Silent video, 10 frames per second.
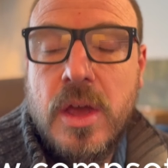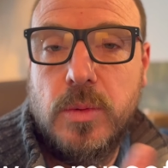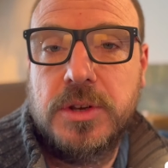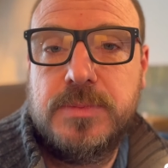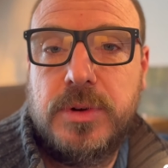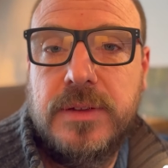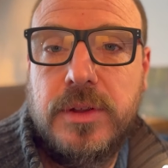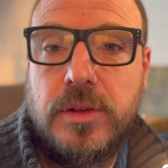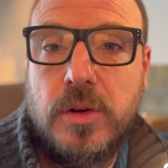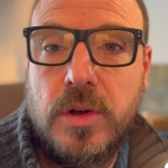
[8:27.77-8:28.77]
you want to
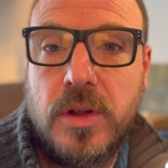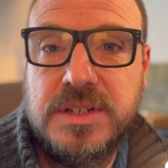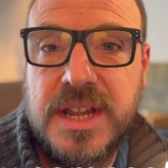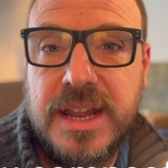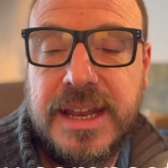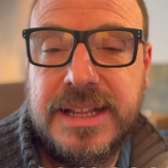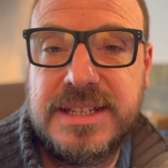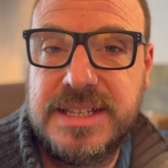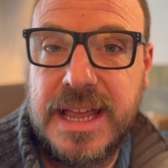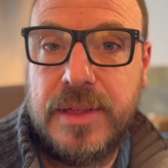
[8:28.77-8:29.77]
preview your content in it to
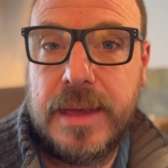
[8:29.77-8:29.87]
see how